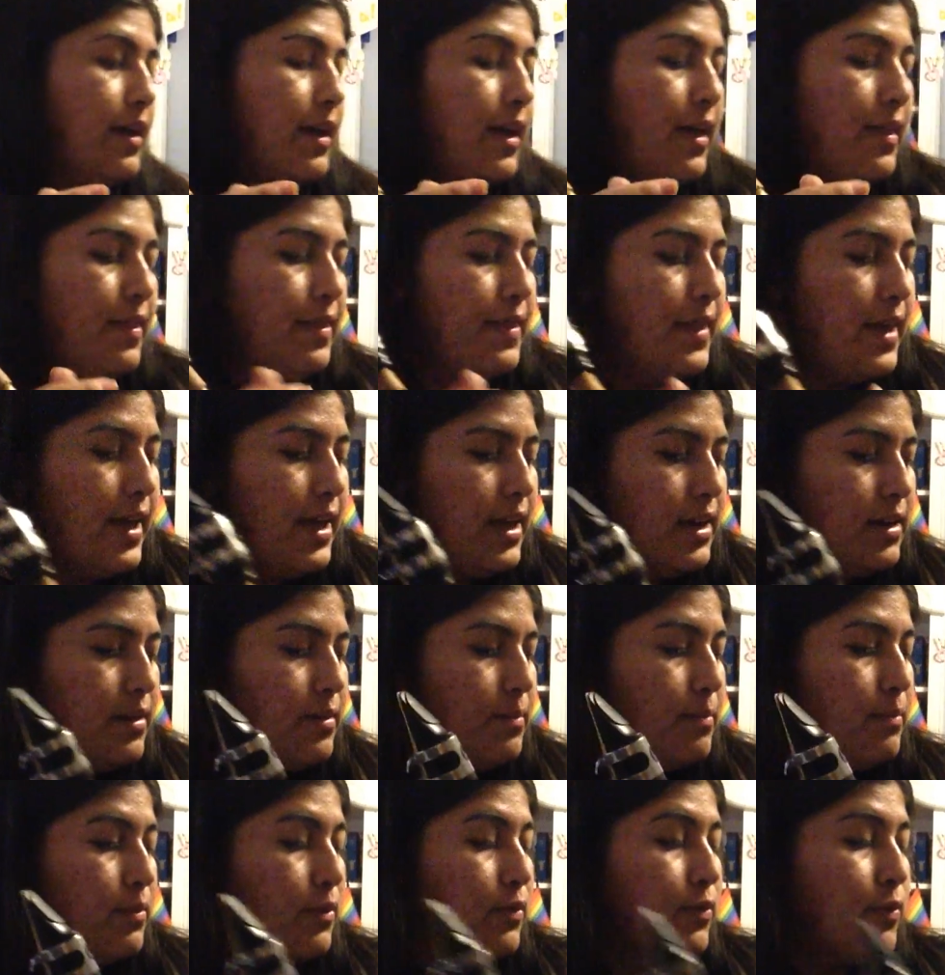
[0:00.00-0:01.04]
And then,
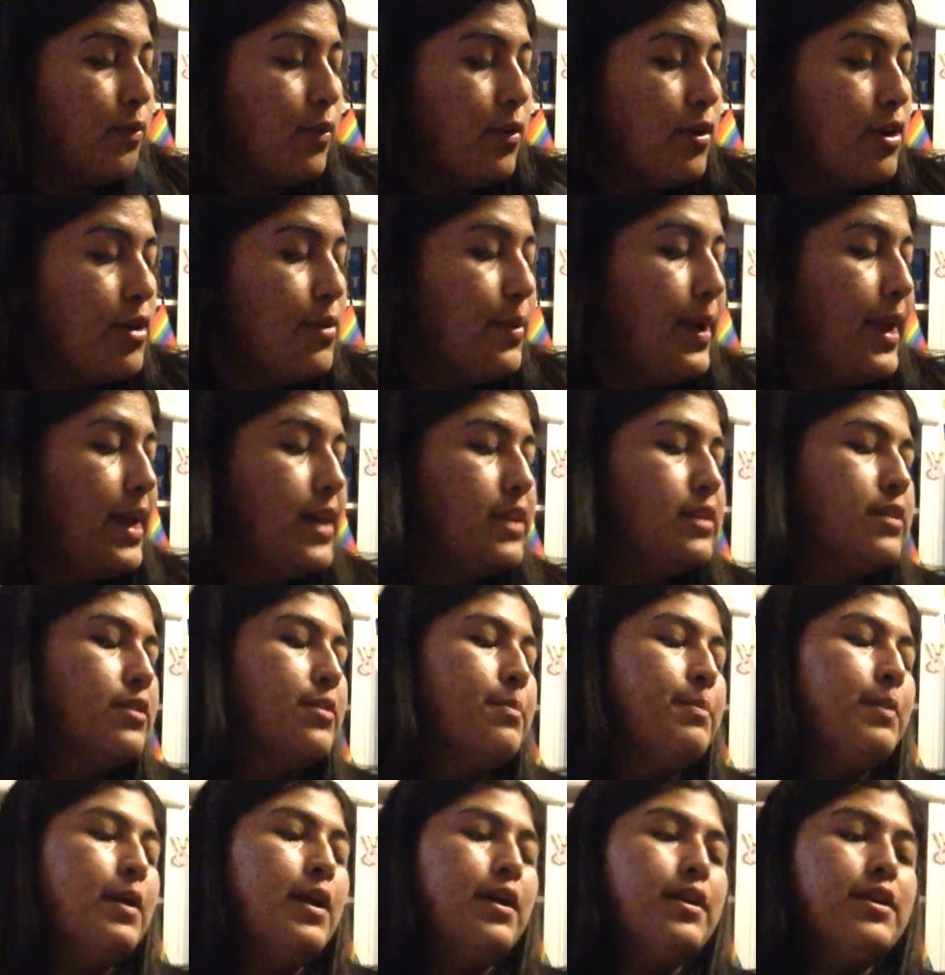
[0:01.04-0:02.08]
before you handle the
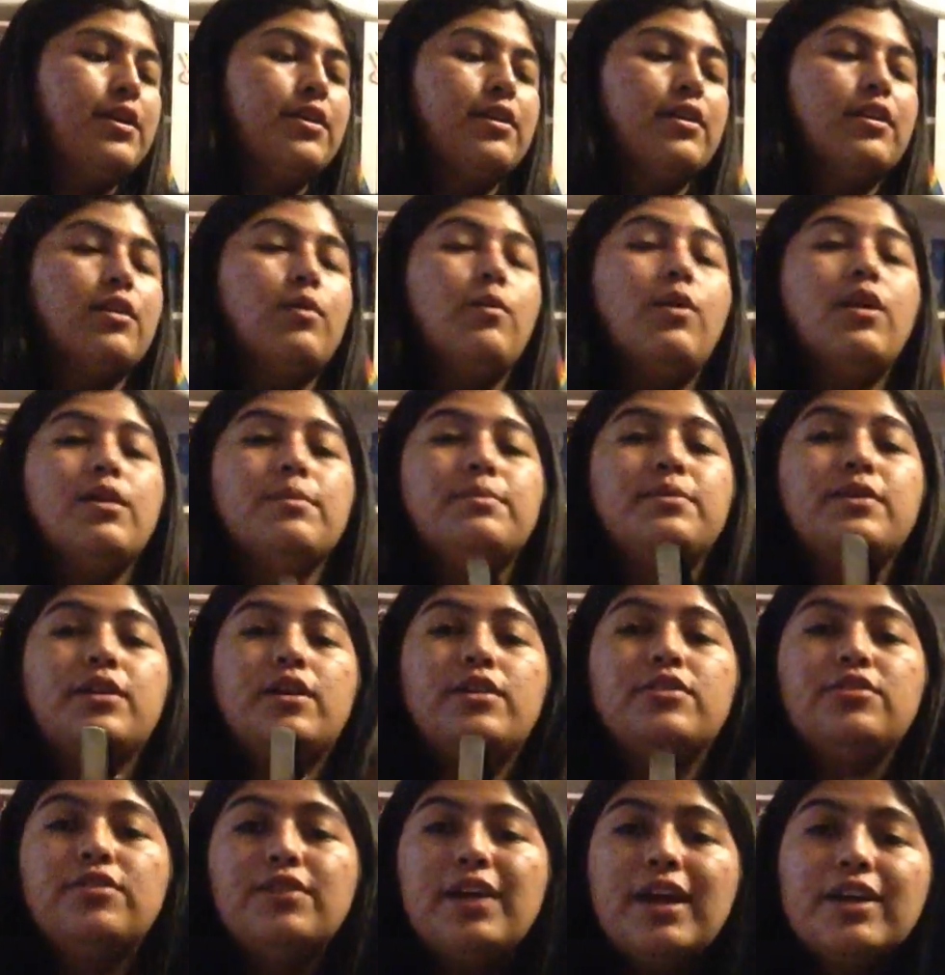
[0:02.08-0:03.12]
body, you're going to want to put
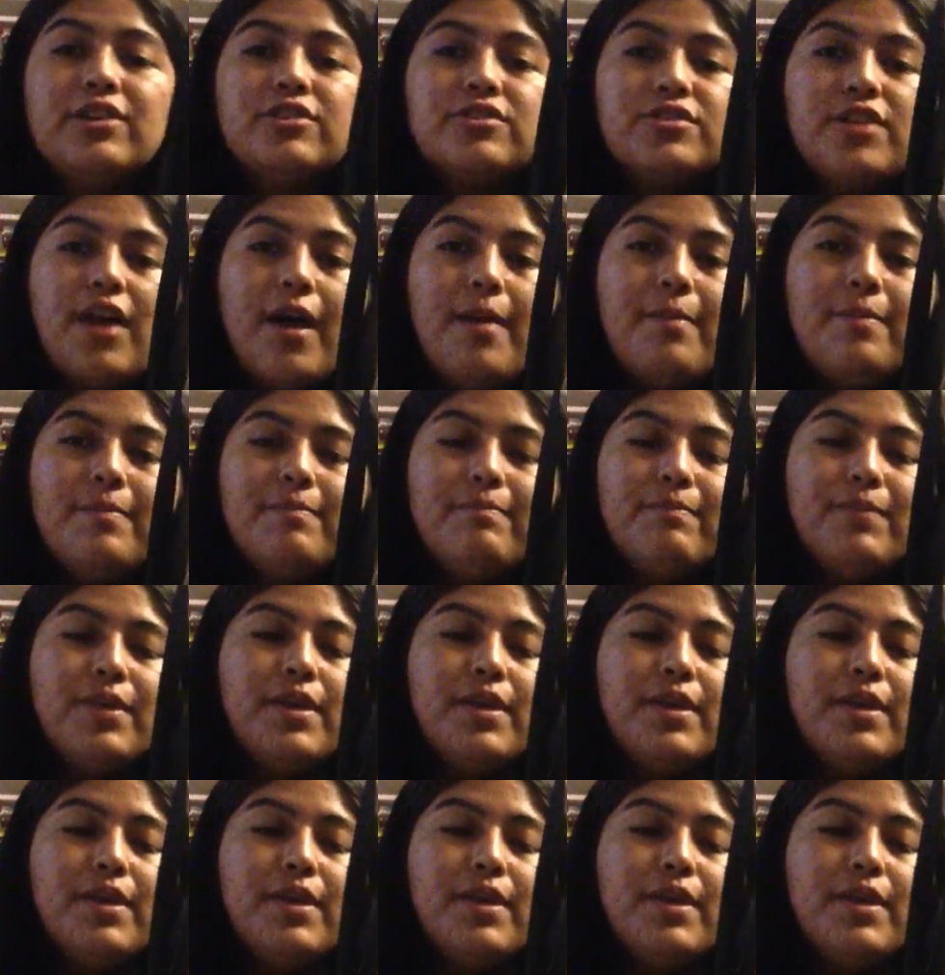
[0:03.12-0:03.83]
on your neck strap